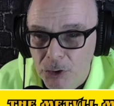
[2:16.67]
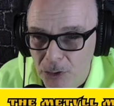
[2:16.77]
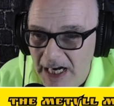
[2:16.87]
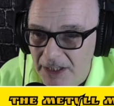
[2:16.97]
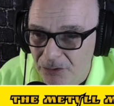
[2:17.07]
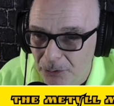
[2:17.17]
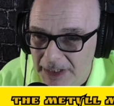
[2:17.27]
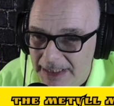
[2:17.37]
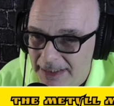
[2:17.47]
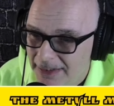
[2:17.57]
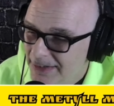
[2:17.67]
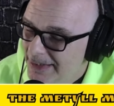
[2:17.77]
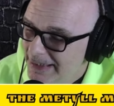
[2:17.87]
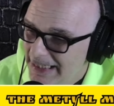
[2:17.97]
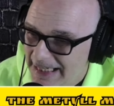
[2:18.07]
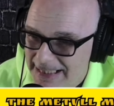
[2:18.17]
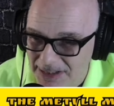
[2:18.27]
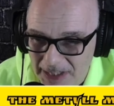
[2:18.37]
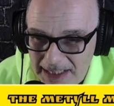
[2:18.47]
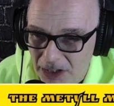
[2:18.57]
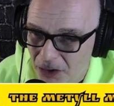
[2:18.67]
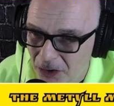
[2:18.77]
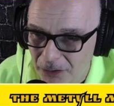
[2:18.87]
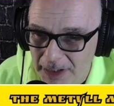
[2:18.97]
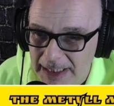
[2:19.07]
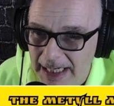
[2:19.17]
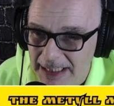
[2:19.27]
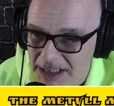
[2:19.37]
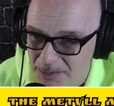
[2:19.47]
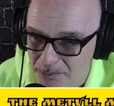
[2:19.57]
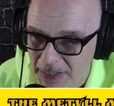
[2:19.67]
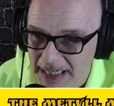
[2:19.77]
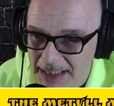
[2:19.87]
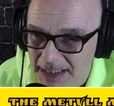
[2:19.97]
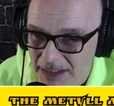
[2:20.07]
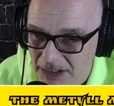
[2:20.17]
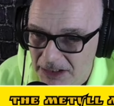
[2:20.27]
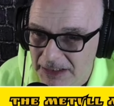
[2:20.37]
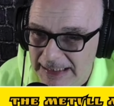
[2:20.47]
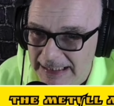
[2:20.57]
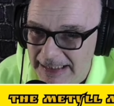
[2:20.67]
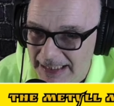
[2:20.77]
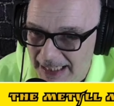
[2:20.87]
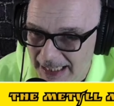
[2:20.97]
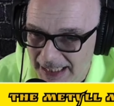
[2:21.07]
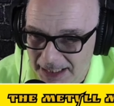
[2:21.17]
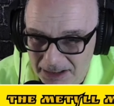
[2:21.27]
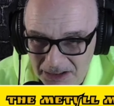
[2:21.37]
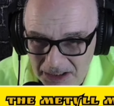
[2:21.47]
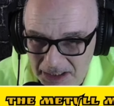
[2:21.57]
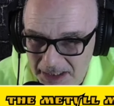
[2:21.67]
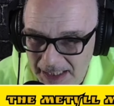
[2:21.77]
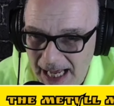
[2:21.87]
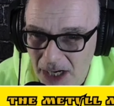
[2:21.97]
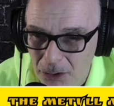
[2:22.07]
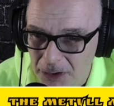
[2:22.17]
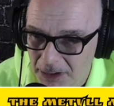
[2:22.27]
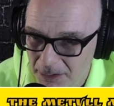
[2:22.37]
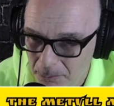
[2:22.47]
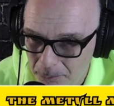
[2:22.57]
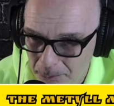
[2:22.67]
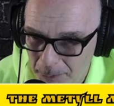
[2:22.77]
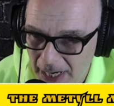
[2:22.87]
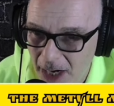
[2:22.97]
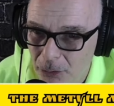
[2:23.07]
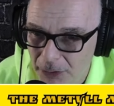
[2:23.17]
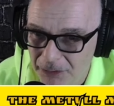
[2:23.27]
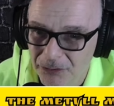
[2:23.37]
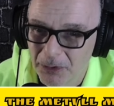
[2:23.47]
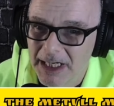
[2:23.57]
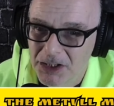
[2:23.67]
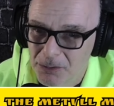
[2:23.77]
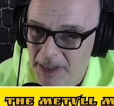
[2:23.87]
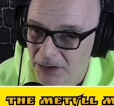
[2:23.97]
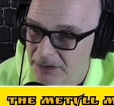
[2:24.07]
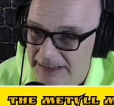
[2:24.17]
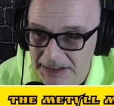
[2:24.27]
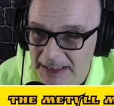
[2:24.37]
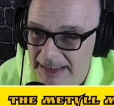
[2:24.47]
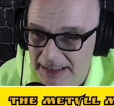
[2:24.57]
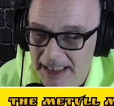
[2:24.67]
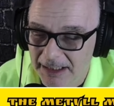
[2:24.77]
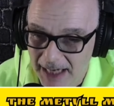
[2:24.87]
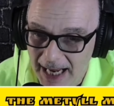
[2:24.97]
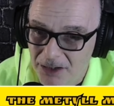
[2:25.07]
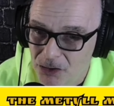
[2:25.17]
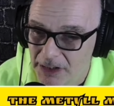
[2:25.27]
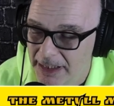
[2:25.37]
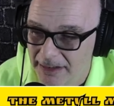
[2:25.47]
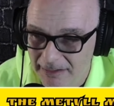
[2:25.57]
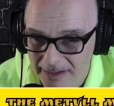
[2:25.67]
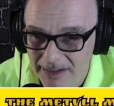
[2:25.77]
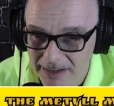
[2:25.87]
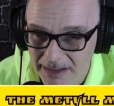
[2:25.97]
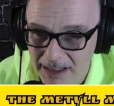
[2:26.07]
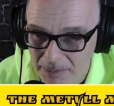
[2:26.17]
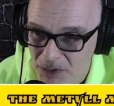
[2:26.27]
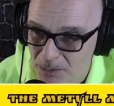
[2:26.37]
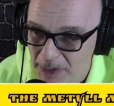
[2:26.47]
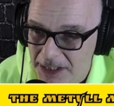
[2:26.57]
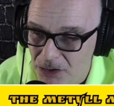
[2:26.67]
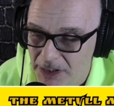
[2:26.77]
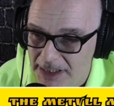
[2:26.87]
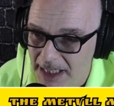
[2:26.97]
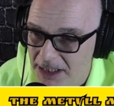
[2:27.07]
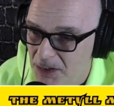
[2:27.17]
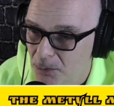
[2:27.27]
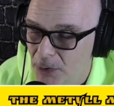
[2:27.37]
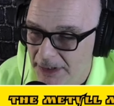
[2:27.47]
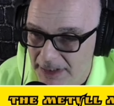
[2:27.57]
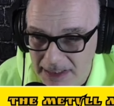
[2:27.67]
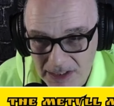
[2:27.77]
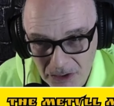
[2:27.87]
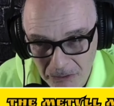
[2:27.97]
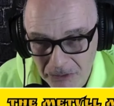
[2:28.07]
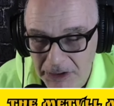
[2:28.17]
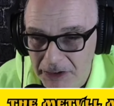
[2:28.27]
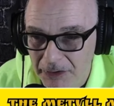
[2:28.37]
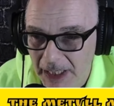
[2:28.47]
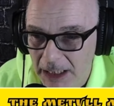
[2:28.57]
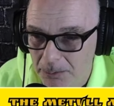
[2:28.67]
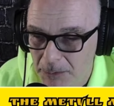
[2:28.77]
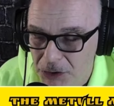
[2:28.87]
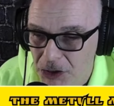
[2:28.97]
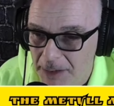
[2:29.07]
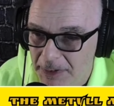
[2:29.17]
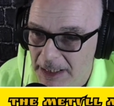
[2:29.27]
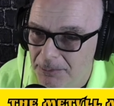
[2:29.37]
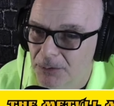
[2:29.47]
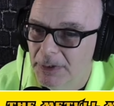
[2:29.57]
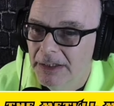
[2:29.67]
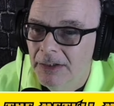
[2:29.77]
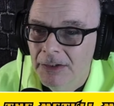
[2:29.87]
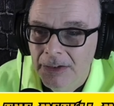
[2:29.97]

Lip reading: Track three is like a hurricane. It's big, clean, and loud power and thrash metal delight. And actually, I'm speechless at this point. This is a really good album. It's shaping up to be.